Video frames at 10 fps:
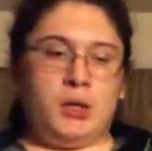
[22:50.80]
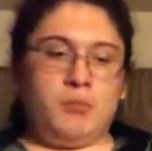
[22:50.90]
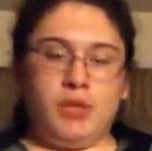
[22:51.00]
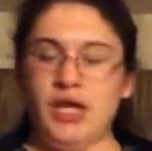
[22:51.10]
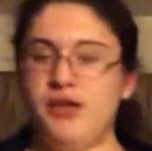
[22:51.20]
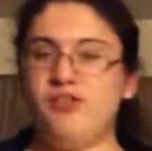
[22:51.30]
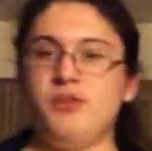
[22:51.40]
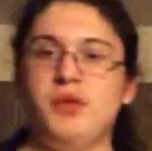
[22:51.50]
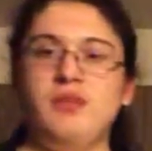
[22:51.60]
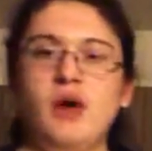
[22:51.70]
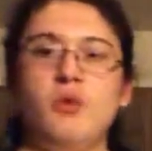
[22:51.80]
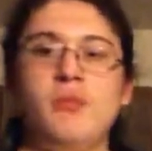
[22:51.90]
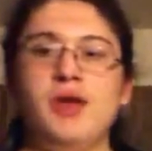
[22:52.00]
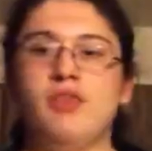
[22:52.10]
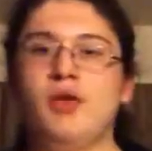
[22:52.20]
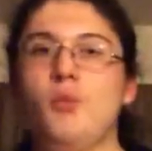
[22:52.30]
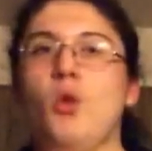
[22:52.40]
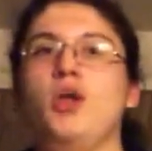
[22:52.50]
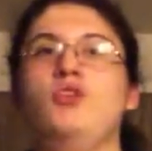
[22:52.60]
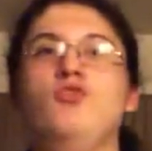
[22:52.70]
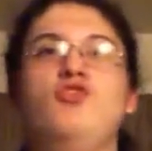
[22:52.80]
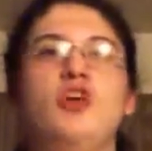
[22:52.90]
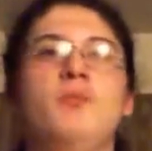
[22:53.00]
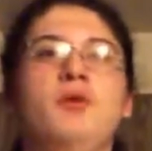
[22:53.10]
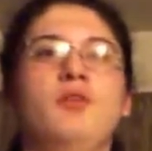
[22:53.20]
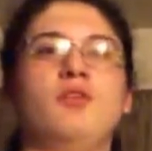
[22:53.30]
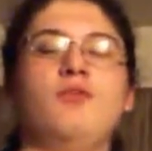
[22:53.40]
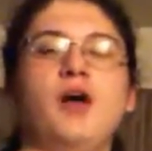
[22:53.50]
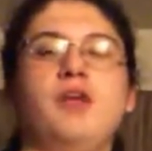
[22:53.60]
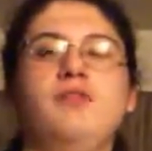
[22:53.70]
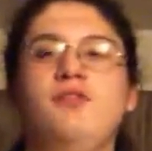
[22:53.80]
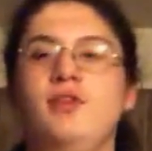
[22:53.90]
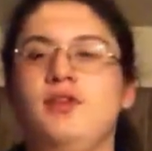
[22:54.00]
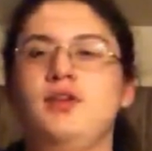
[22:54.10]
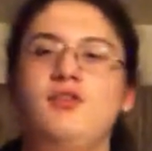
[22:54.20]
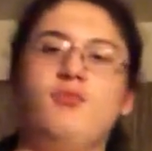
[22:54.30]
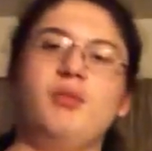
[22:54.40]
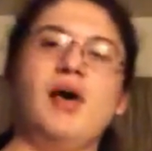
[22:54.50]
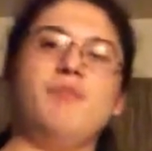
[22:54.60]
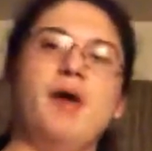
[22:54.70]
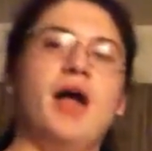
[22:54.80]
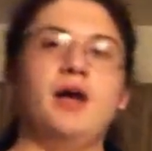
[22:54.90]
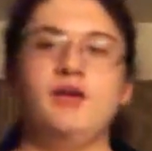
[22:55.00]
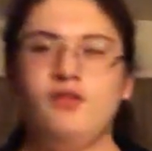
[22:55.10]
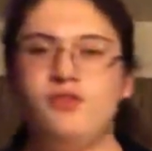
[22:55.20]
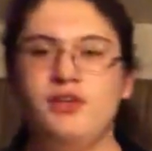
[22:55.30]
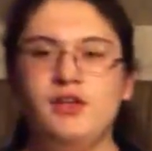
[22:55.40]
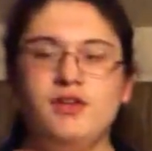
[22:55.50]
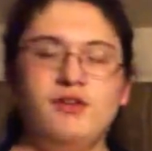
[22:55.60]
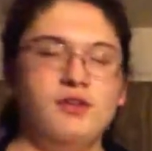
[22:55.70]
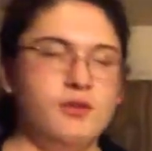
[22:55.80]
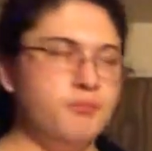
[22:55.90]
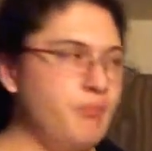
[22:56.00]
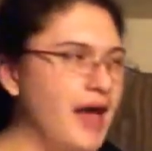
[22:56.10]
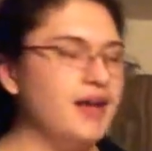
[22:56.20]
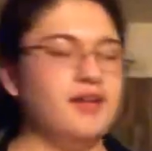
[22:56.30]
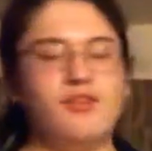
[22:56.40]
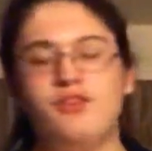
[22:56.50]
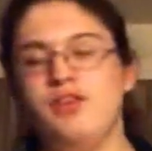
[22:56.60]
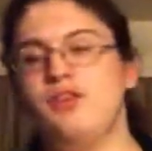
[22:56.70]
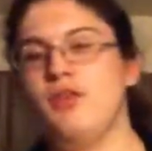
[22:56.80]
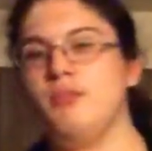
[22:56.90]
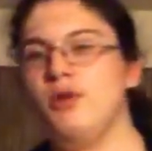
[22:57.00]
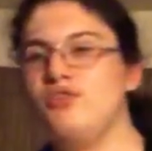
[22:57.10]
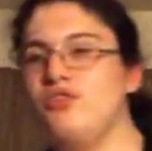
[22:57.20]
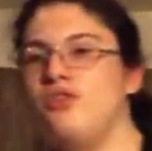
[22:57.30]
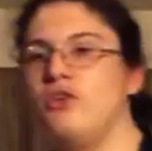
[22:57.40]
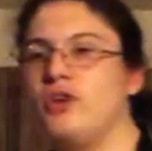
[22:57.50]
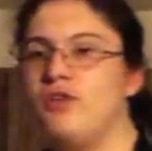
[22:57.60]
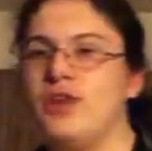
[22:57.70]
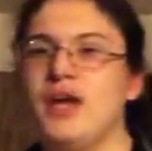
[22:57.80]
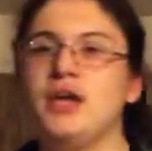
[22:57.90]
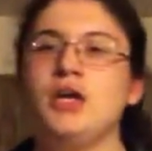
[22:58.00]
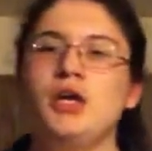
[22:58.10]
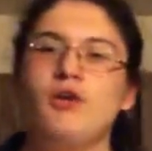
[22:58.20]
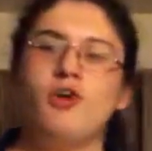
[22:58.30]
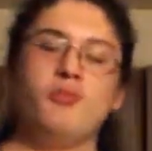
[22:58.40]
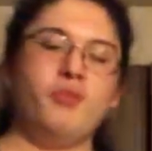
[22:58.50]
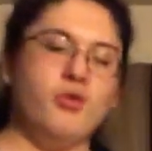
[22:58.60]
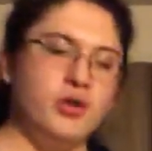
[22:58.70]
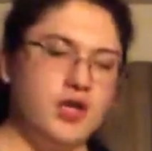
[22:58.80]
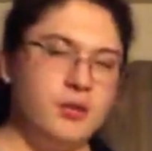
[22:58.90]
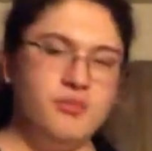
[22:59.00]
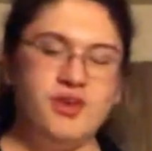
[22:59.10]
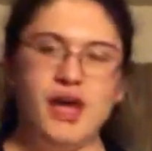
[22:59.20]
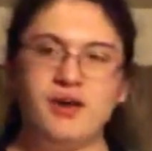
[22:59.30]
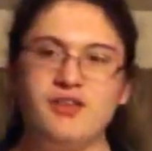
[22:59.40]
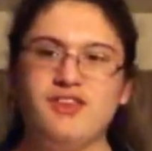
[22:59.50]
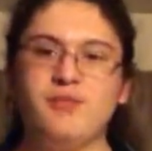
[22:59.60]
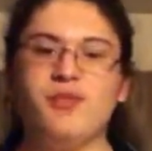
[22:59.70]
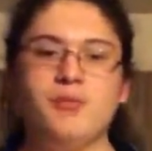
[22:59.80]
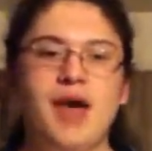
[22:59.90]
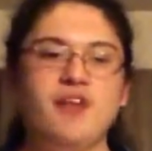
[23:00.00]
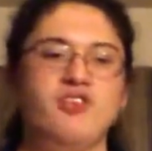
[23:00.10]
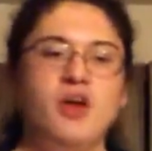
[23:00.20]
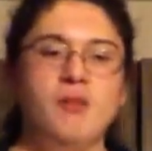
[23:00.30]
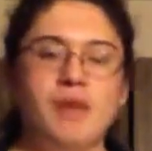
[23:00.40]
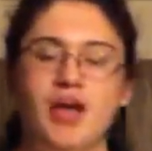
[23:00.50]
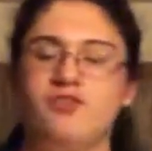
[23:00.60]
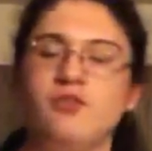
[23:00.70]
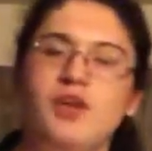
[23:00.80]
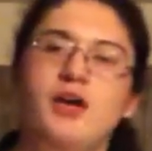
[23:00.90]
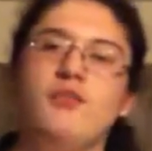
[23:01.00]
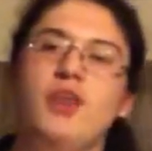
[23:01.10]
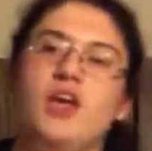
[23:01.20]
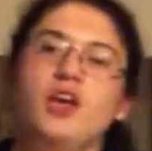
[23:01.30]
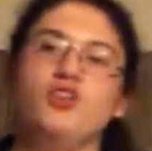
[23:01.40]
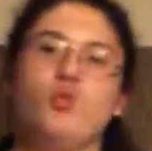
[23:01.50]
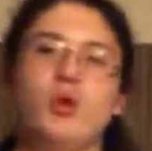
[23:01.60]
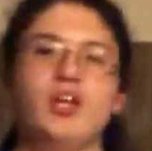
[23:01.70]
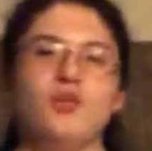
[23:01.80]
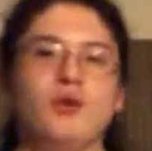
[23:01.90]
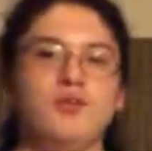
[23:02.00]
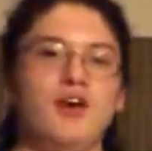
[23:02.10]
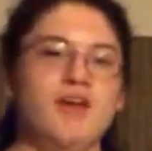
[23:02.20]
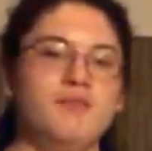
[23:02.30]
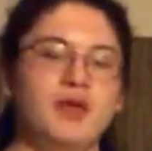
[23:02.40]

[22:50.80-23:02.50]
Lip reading: play something that will make them want to jump into the fucking ceiling and splat back onto the seat that they purchased earlier in the night. Crosby Thorne comes down, accepts the match. Match goes on for like a good 20-25